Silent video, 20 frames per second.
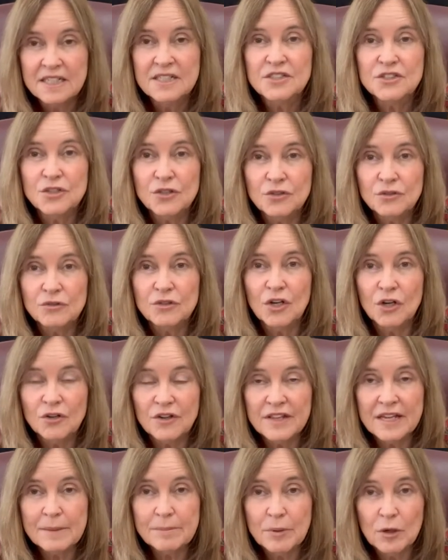So you go to
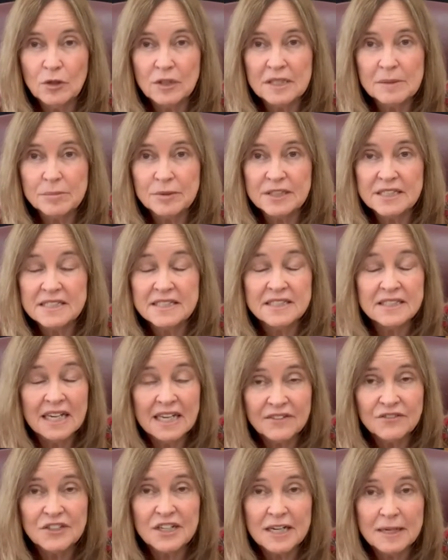that polling place. A
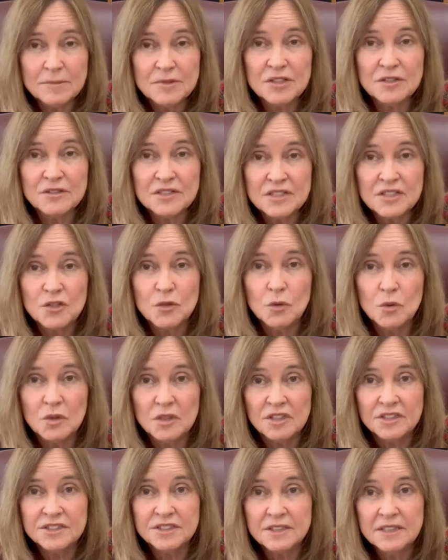lot of times they're in
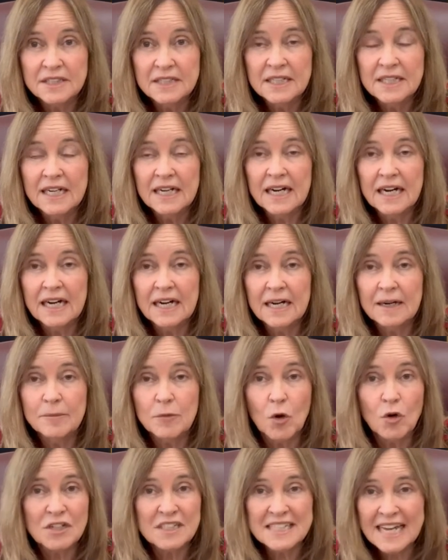schools um,
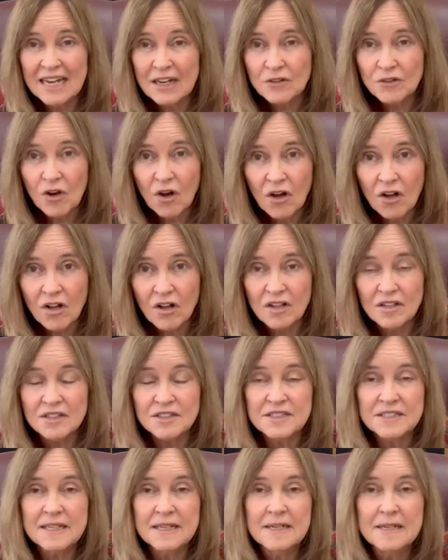or town
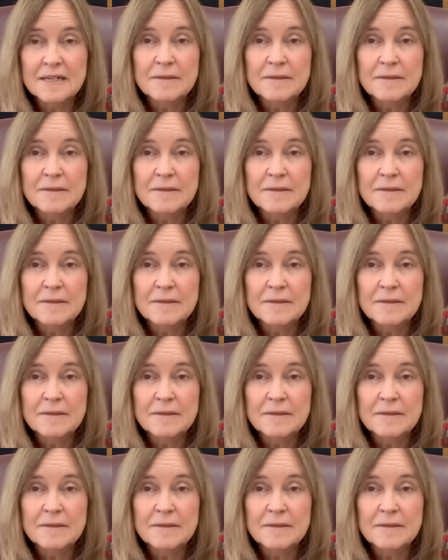halls,